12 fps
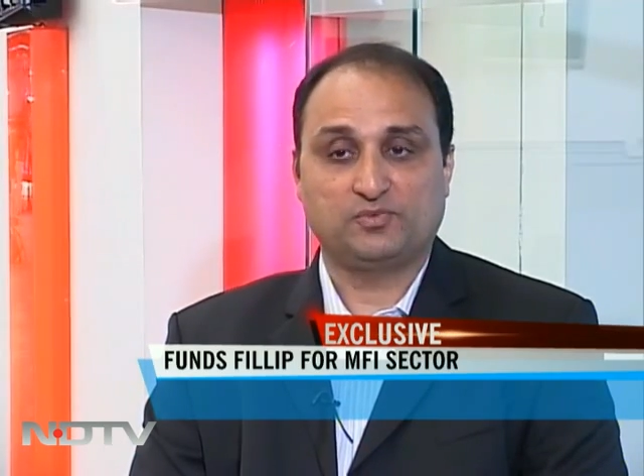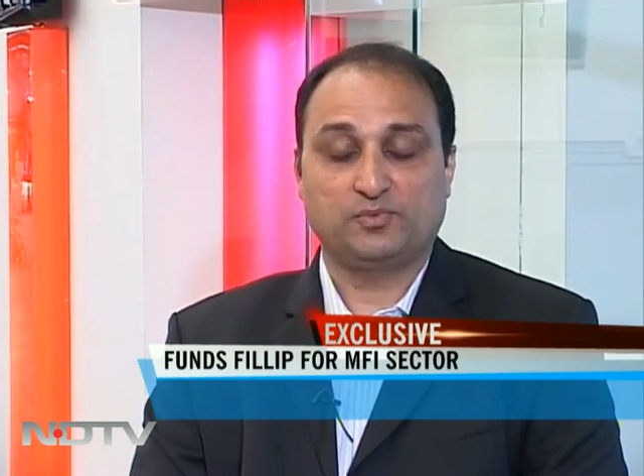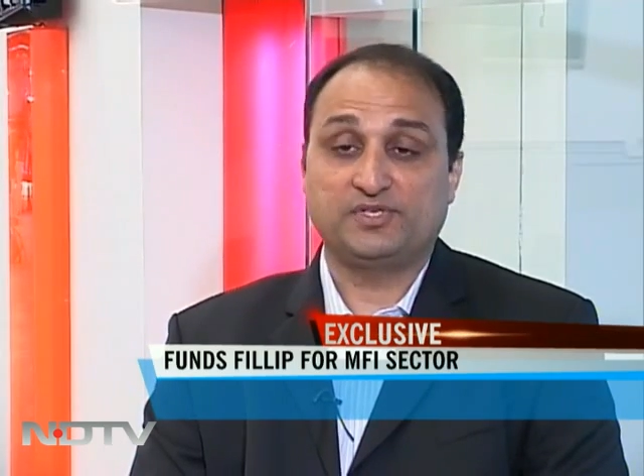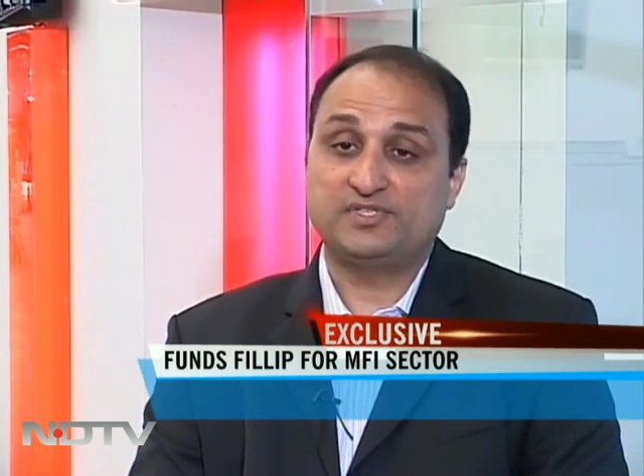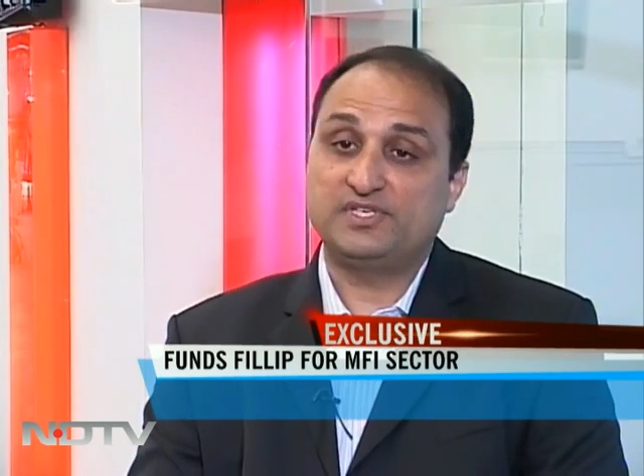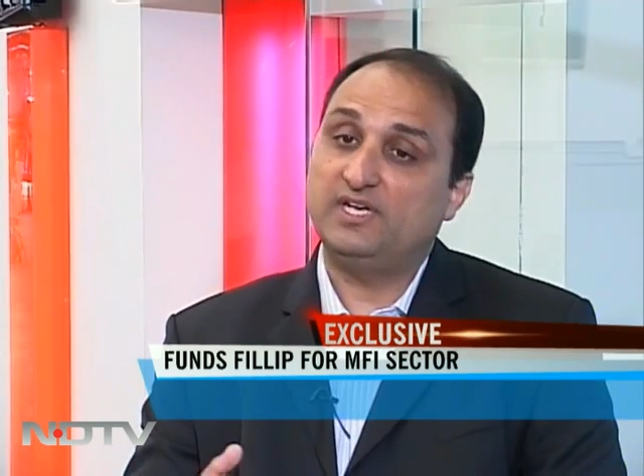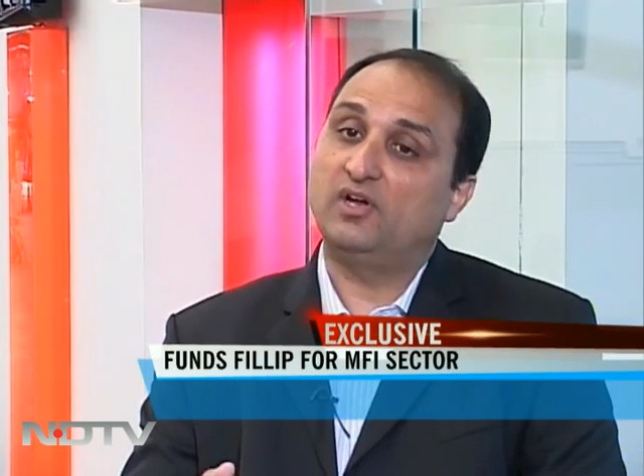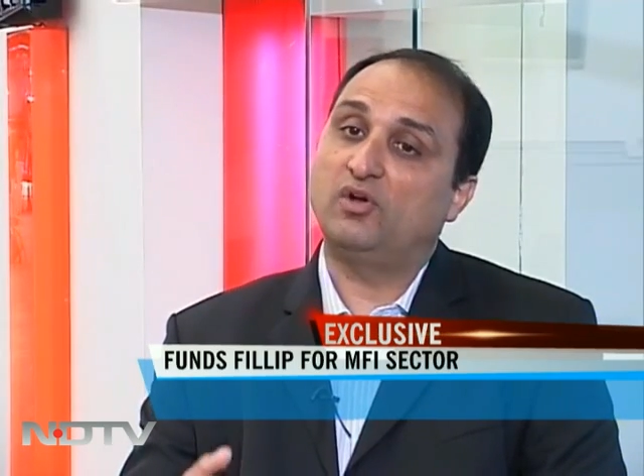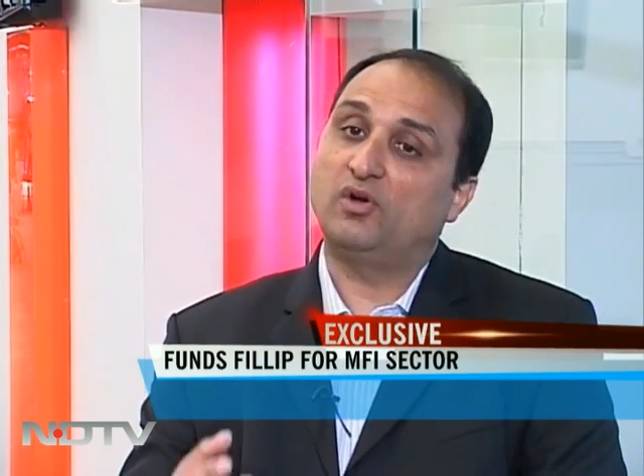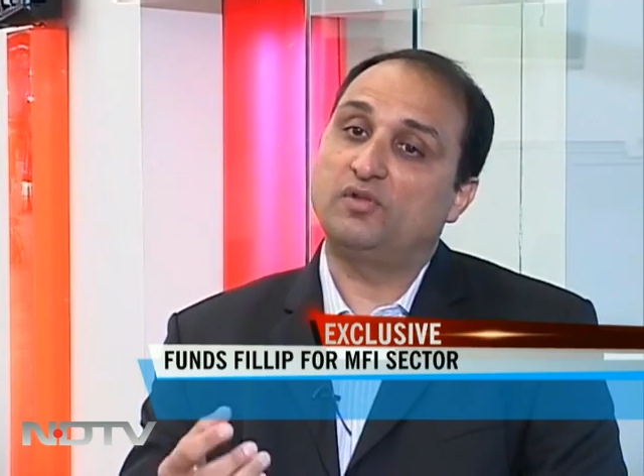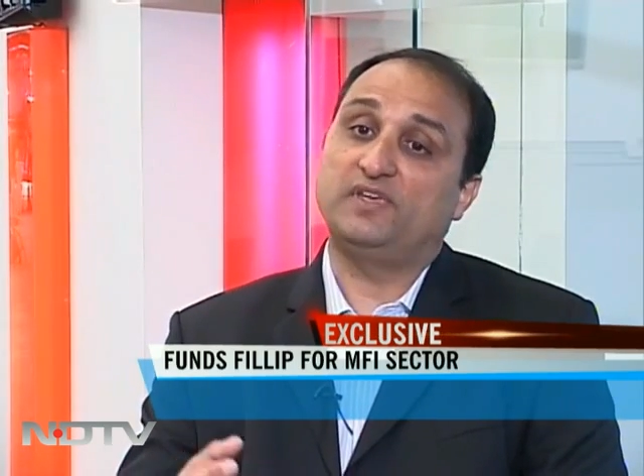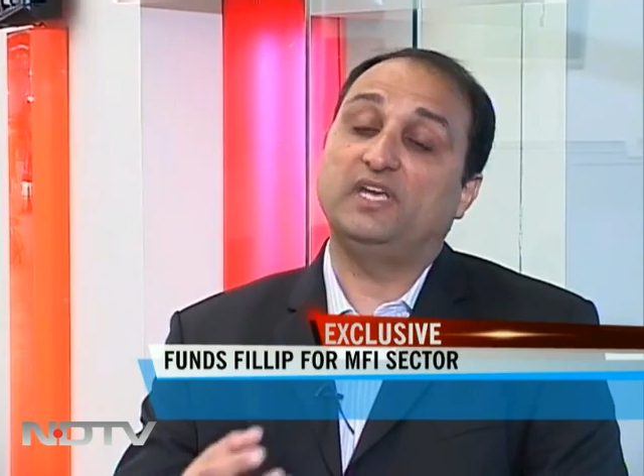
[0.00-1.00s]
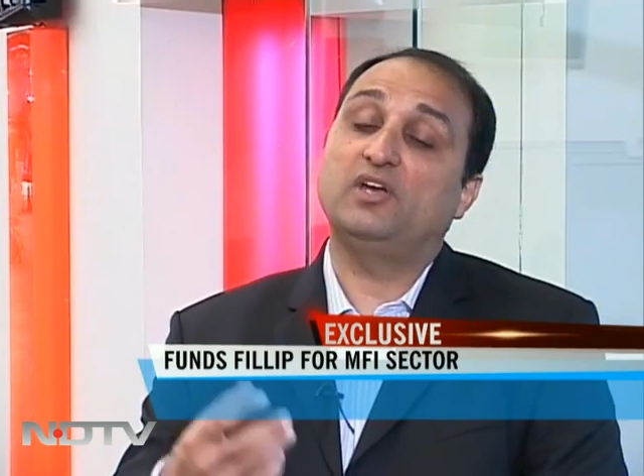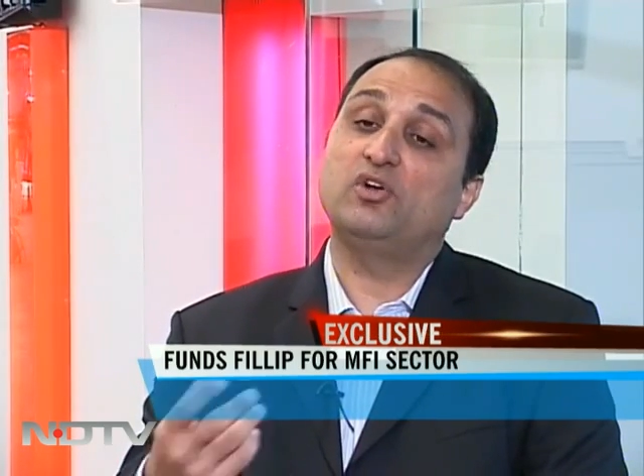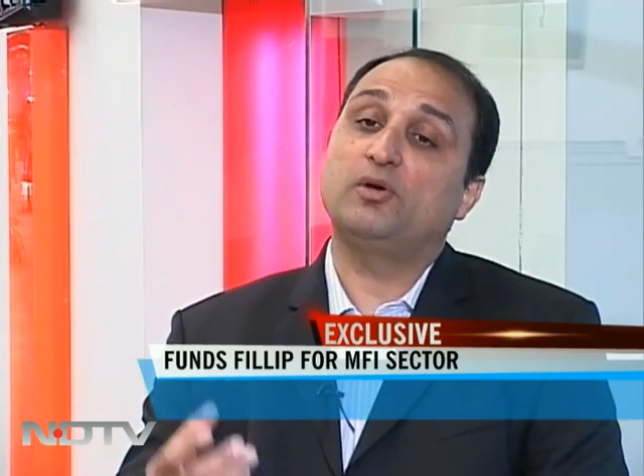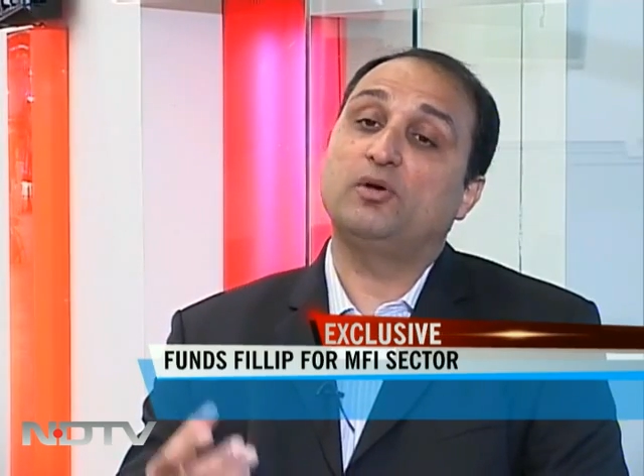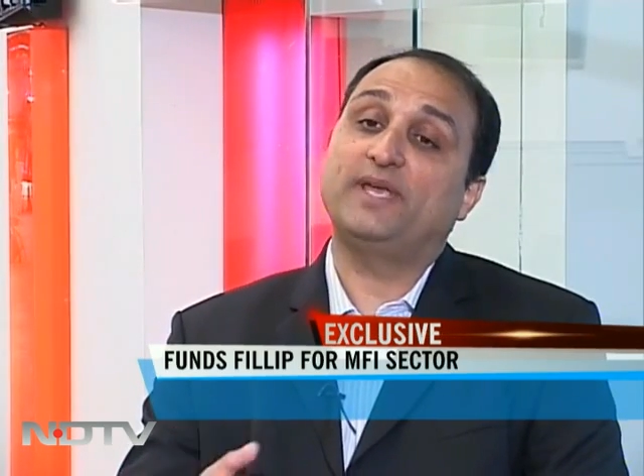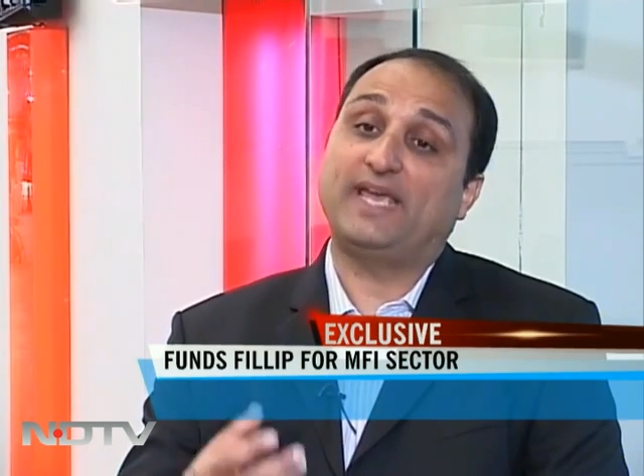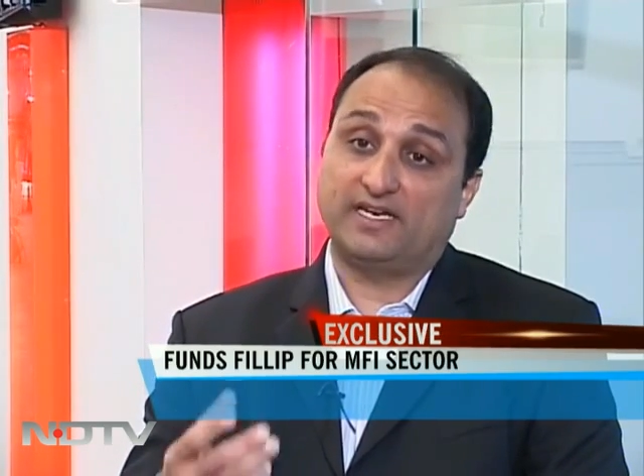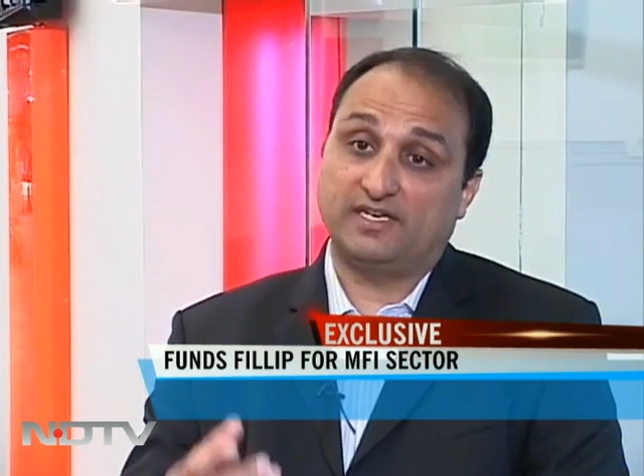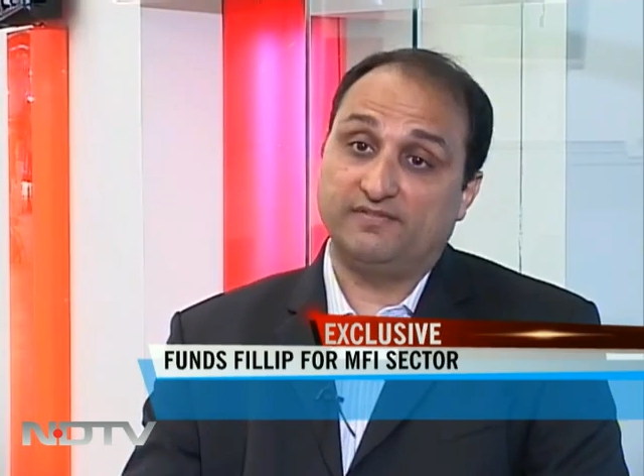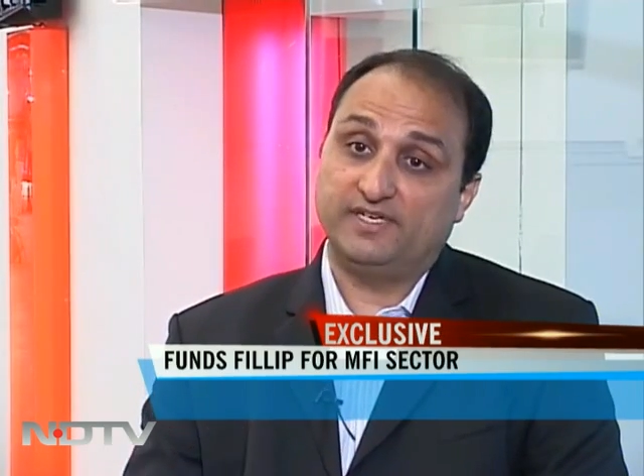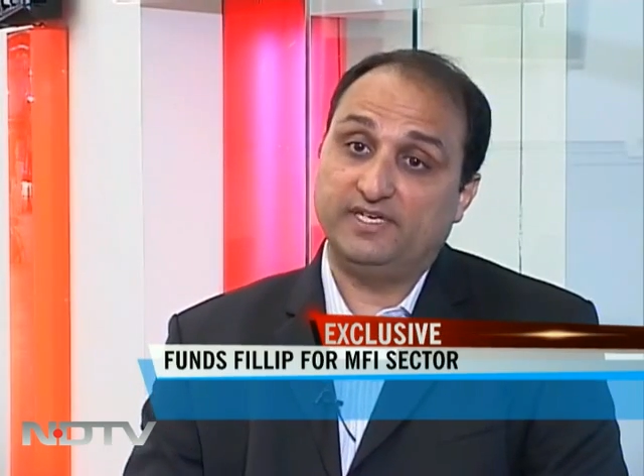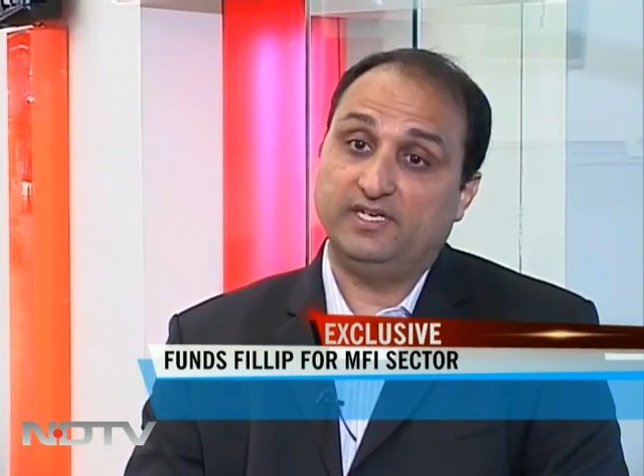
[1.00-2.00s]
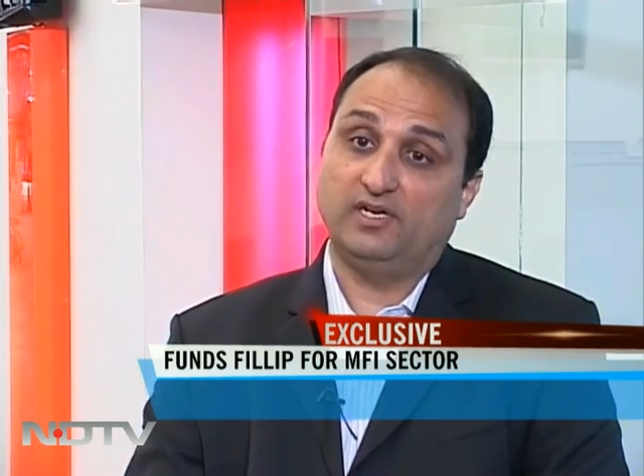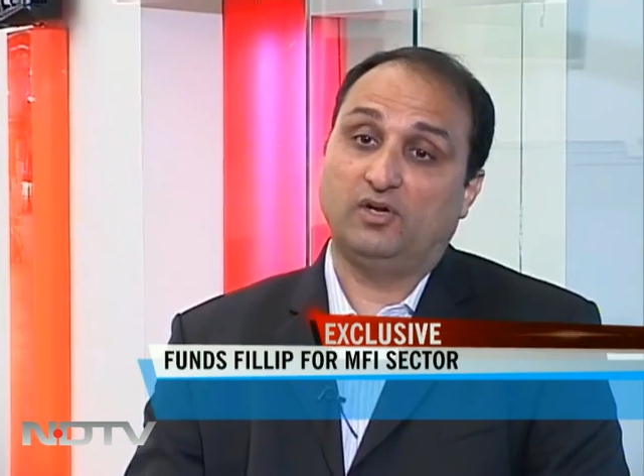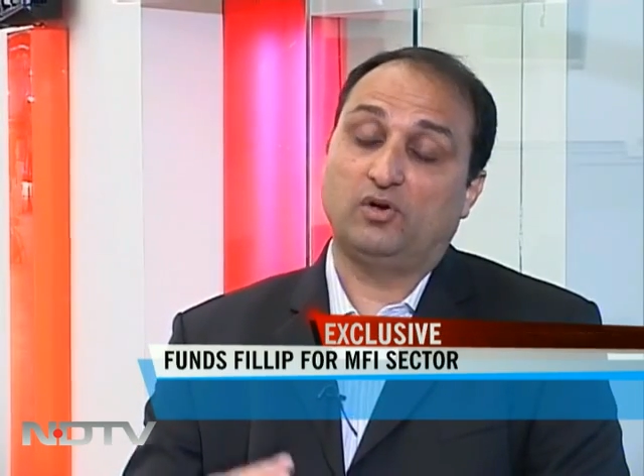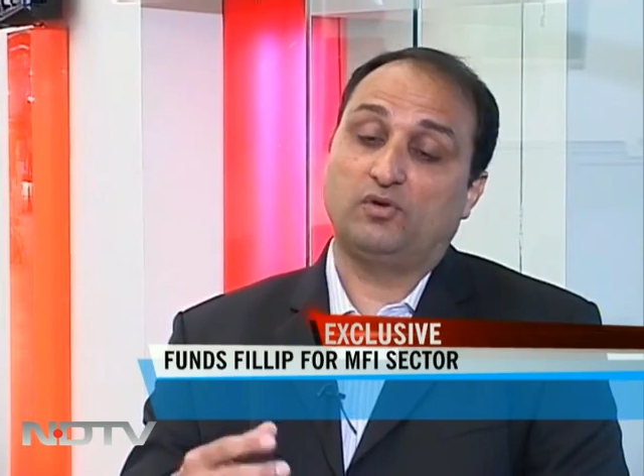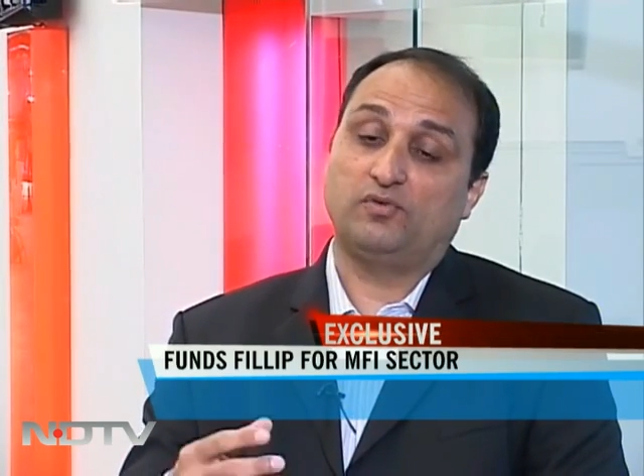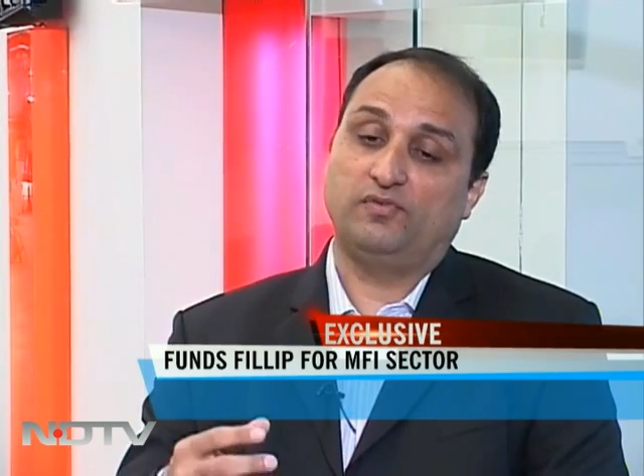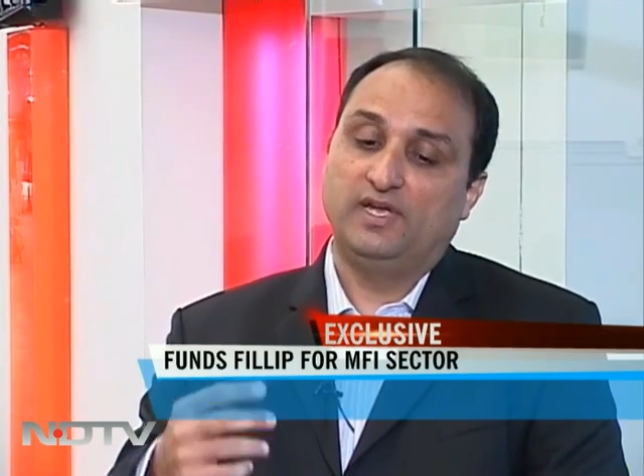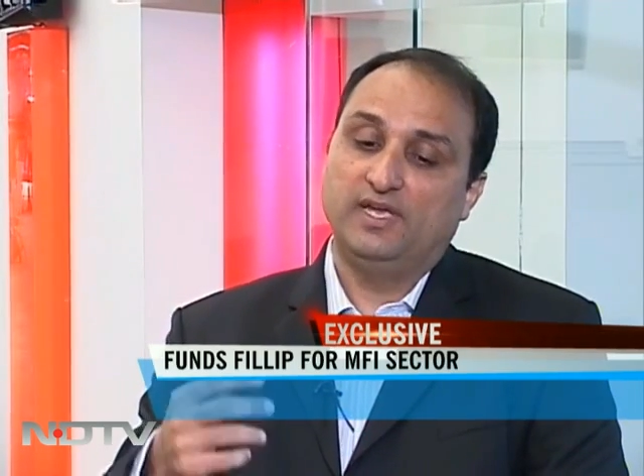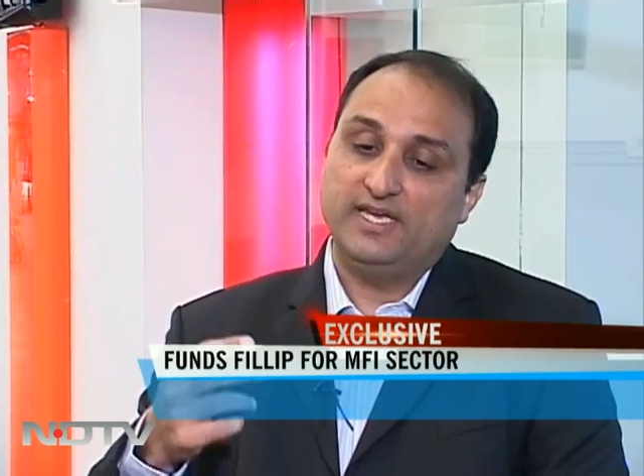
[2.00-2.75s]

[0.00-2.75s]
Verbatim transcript: We're seeing a lot of economic activity, a lot of